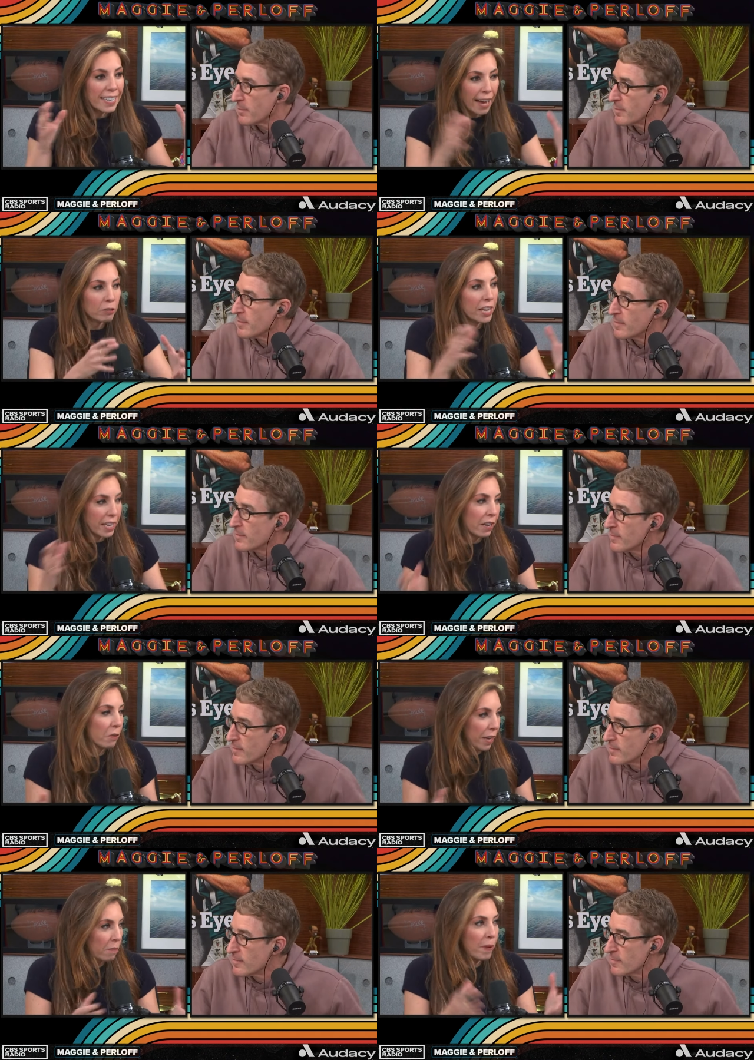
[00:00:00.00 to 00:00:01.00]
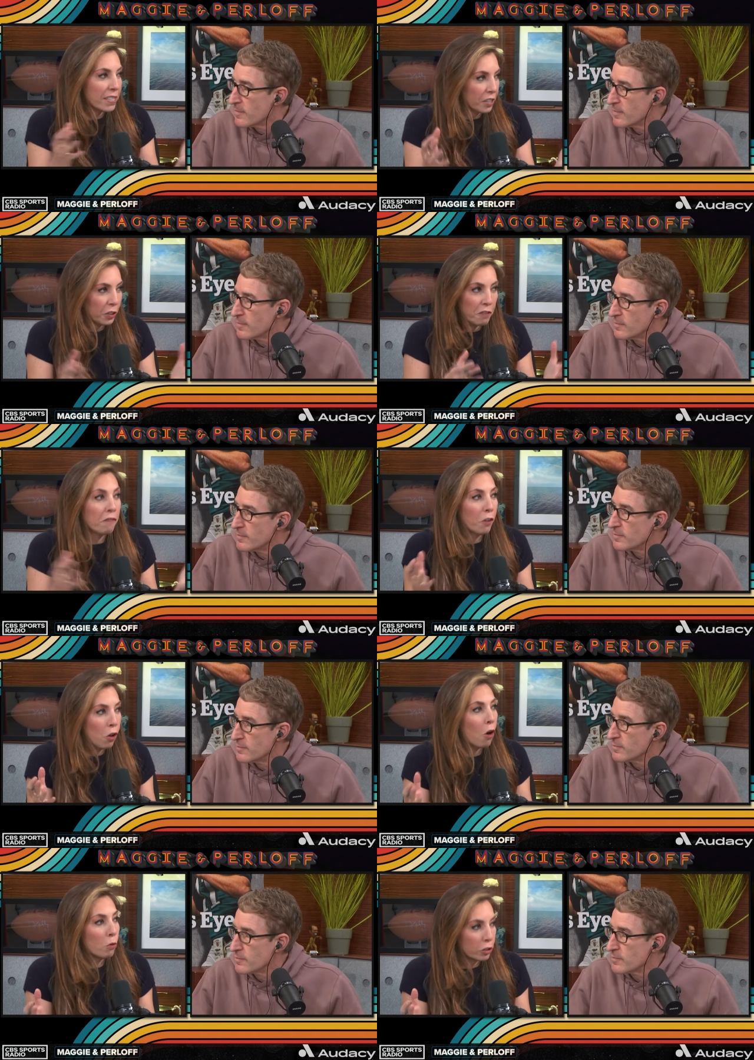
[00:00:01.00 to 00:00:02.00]
Speaker 1: now taking like basically full
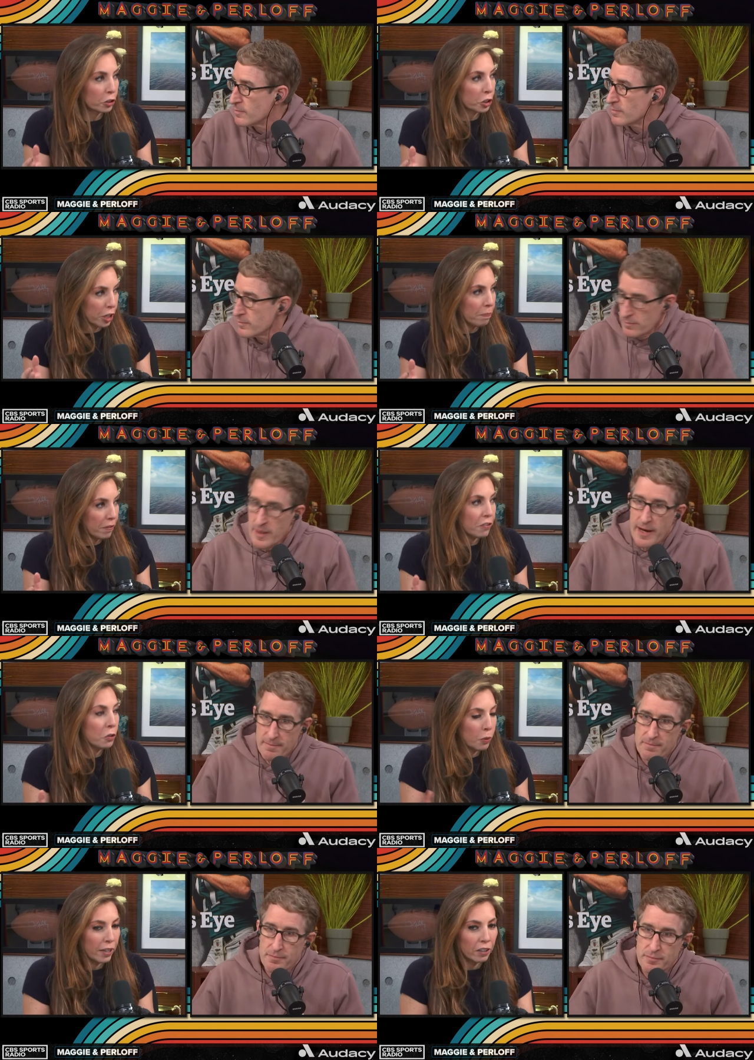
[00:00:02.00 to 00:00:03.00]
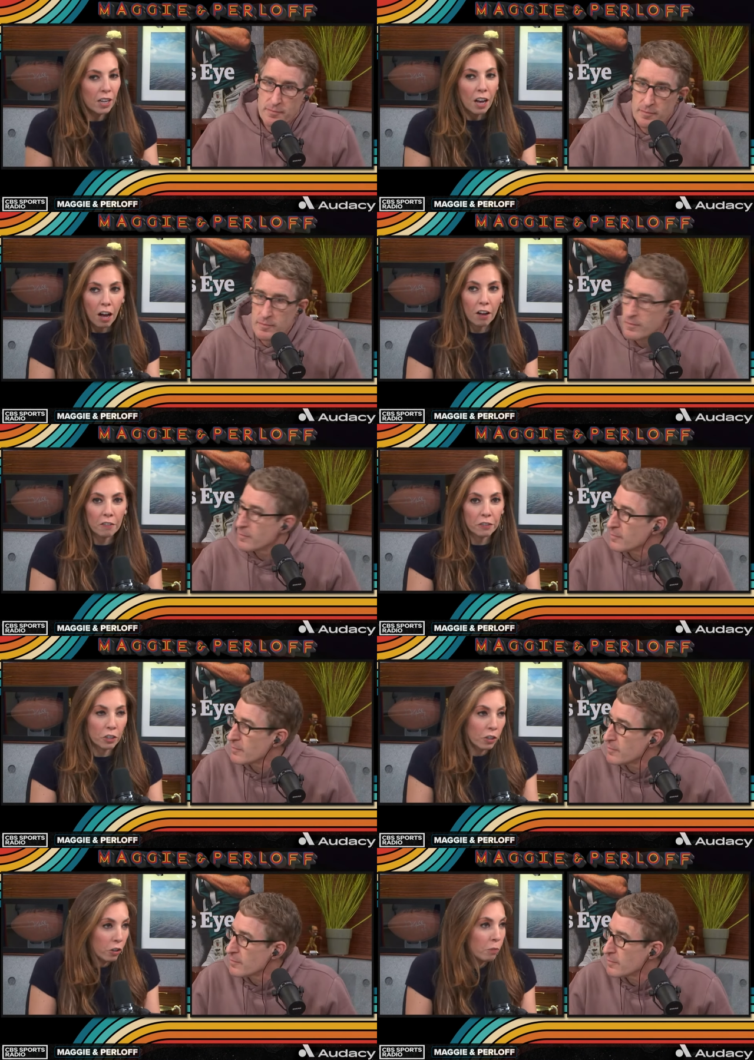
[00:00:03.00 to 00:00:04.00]
ownership, if yeah. you will, of
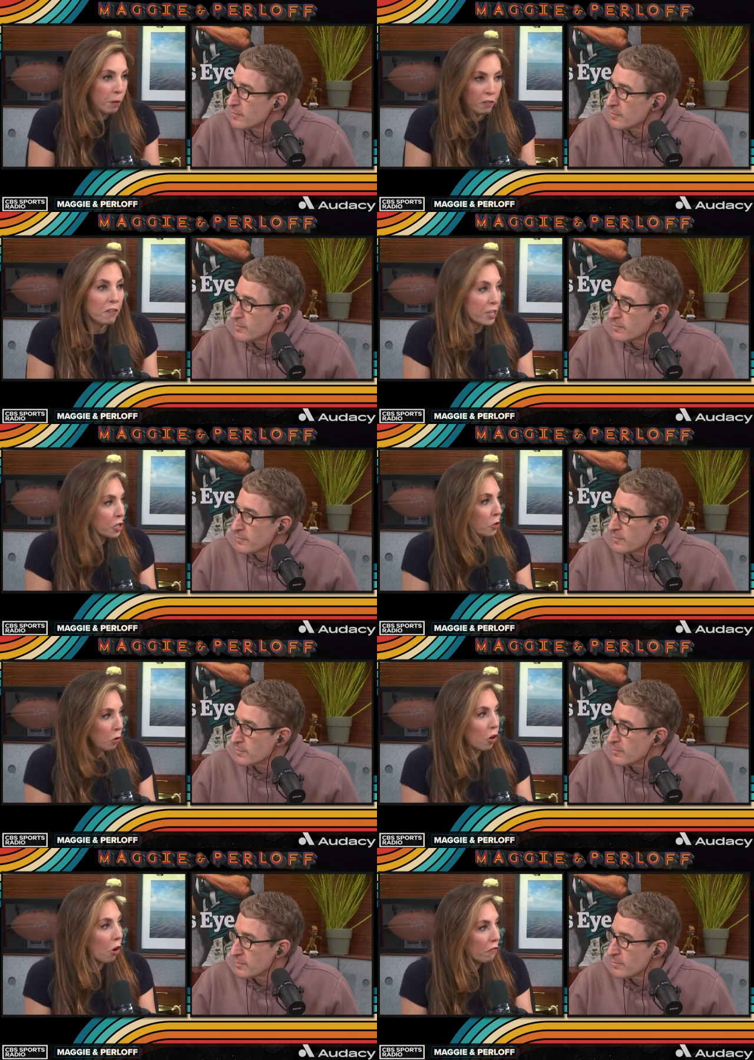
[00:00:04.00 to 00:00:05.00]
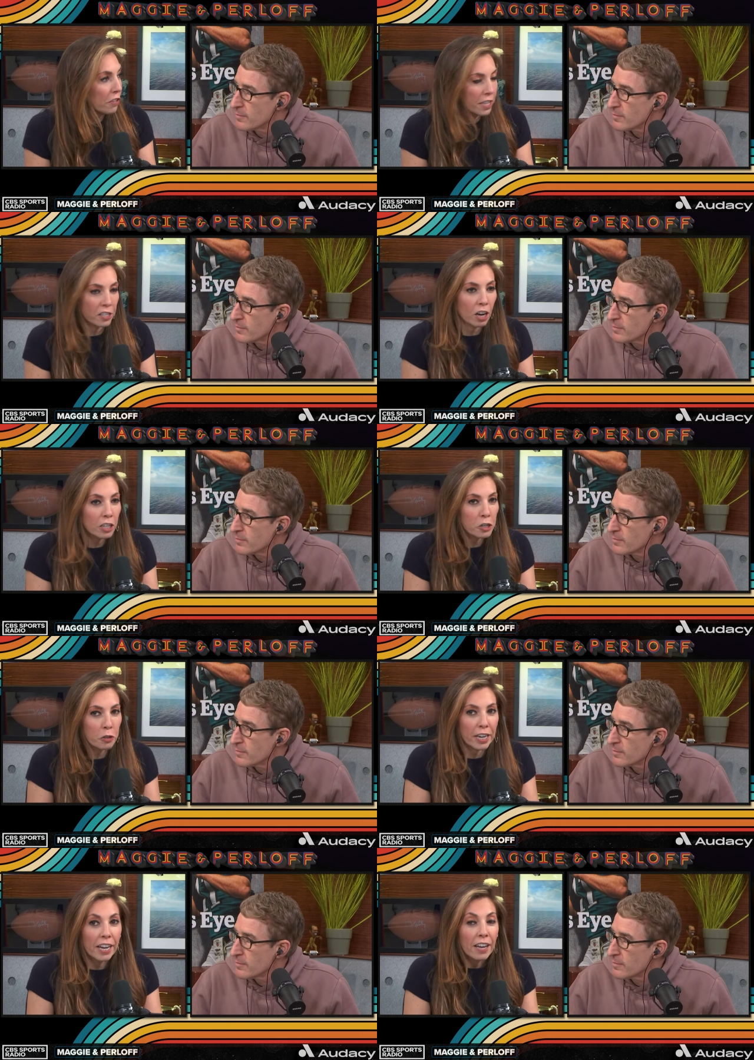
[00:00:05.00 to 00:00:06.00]
professional golf in this
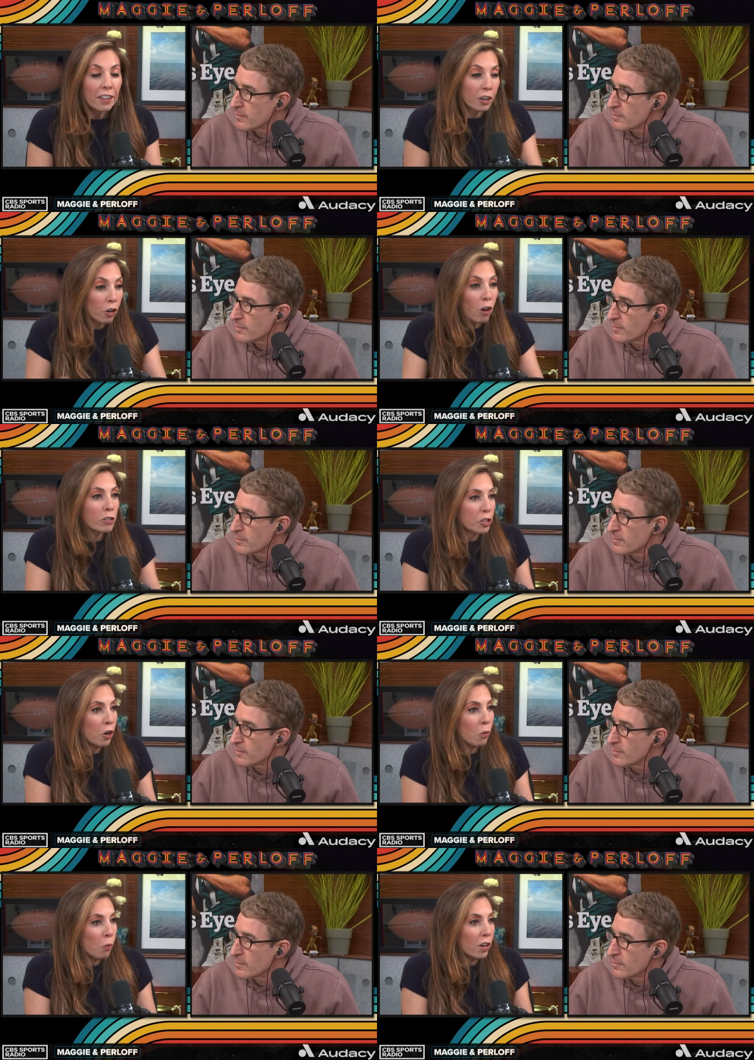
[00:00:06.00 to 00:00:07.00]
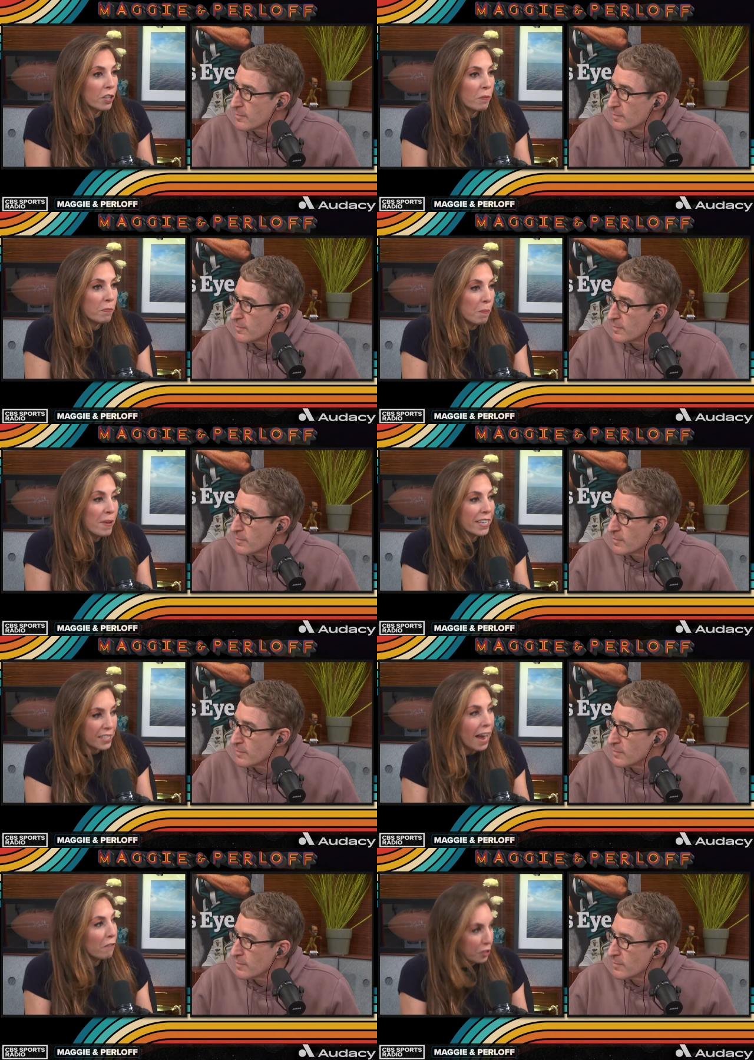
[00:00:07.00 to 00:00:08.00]
country, they're also one of the, the biggest
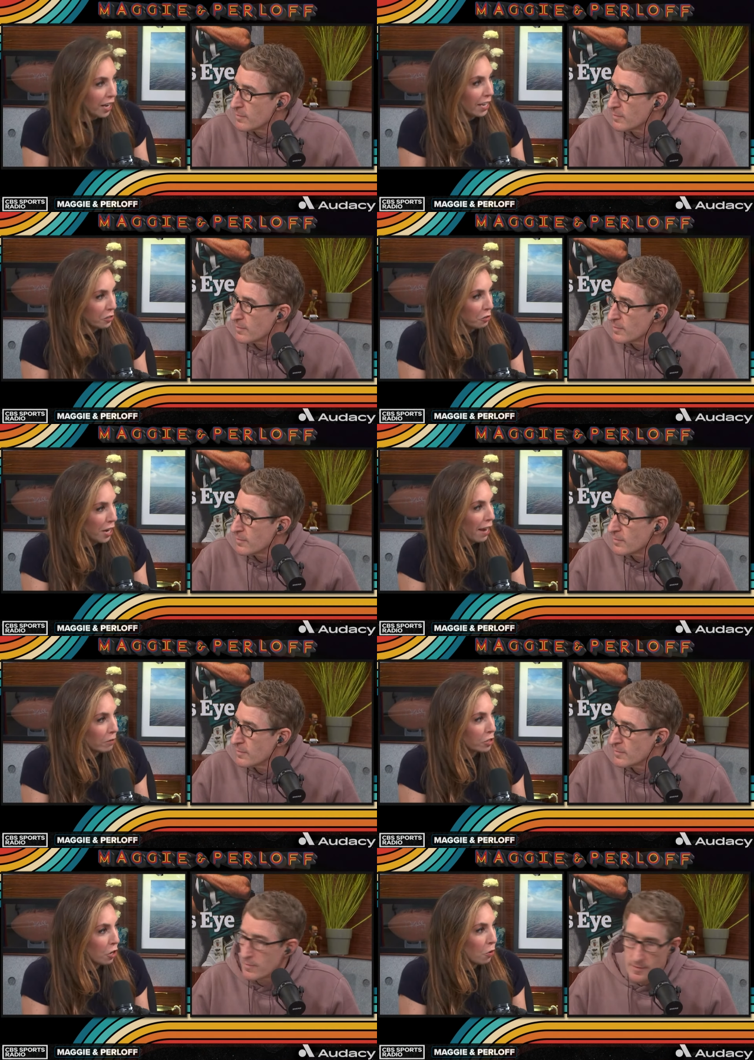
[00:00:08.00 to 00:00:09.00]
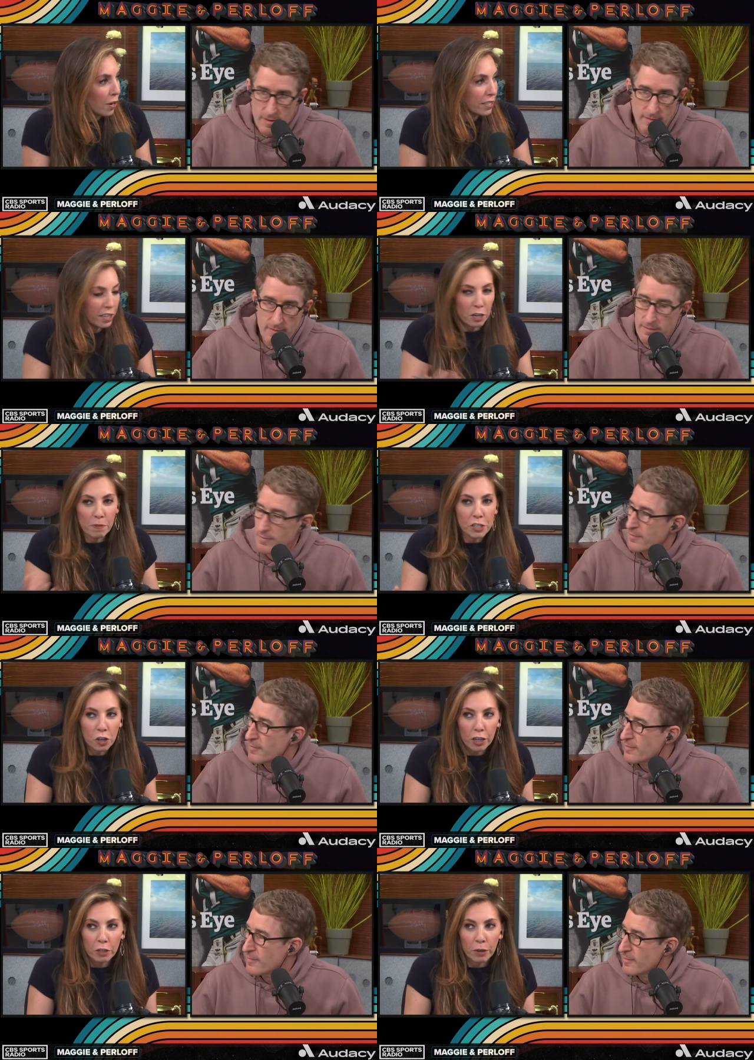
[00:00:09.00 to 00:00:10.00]
advertiser now. So is it going to be
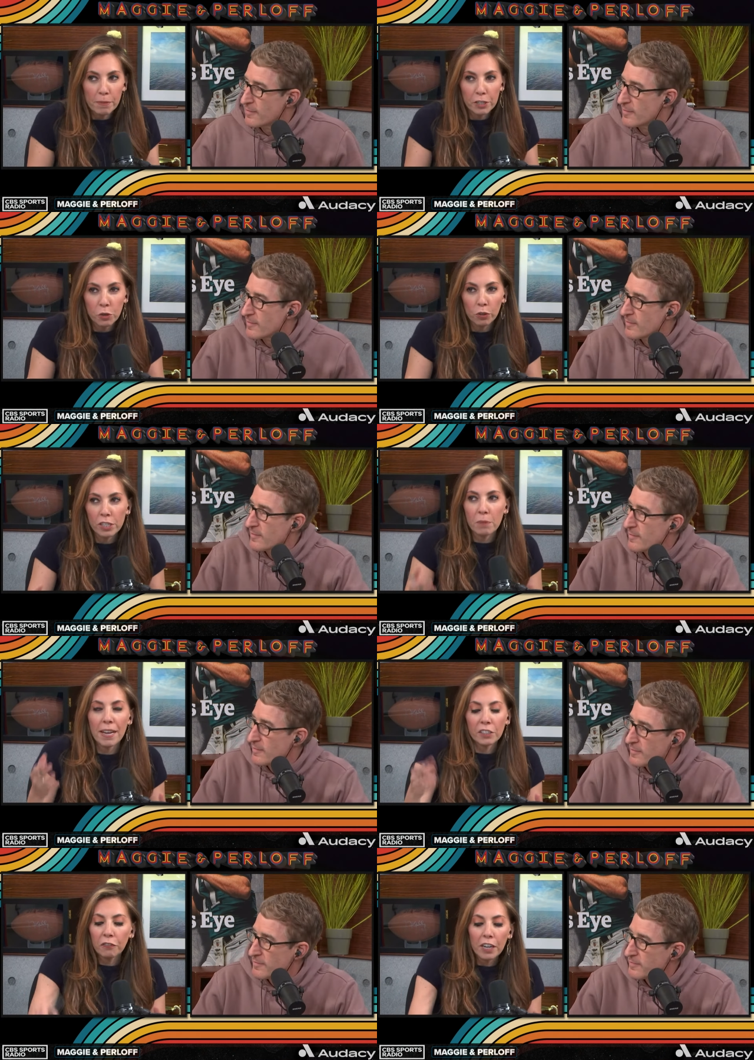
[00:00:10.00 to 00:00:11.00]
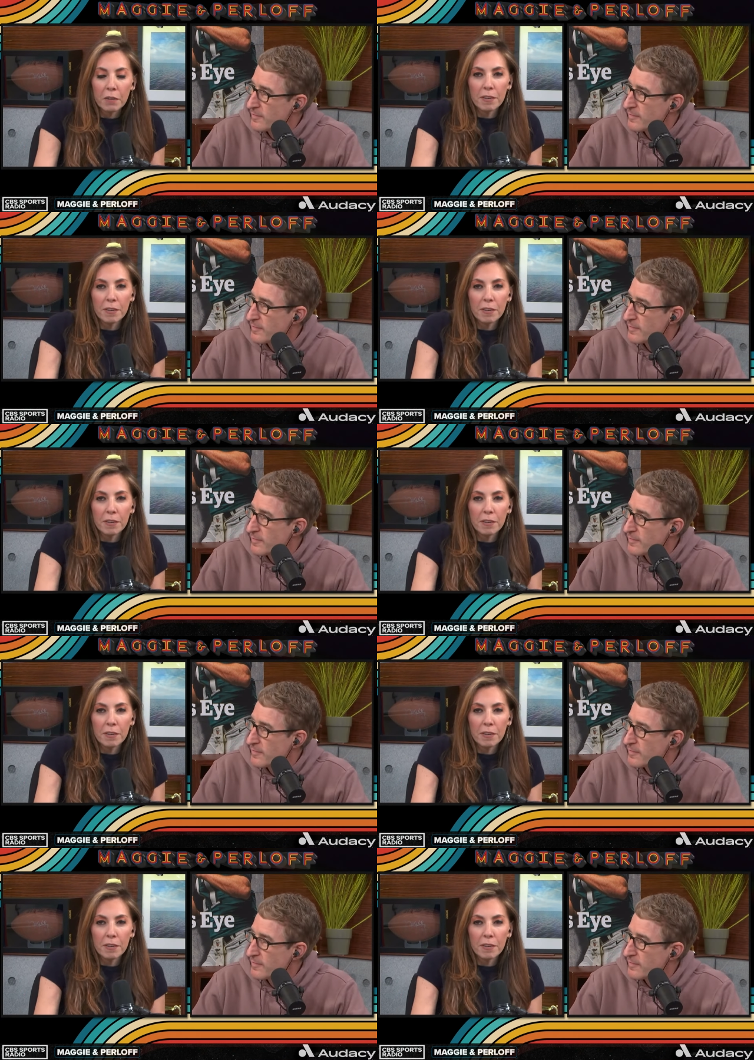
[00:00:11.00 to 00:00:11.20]
Saudi Arabia tourism? It's funny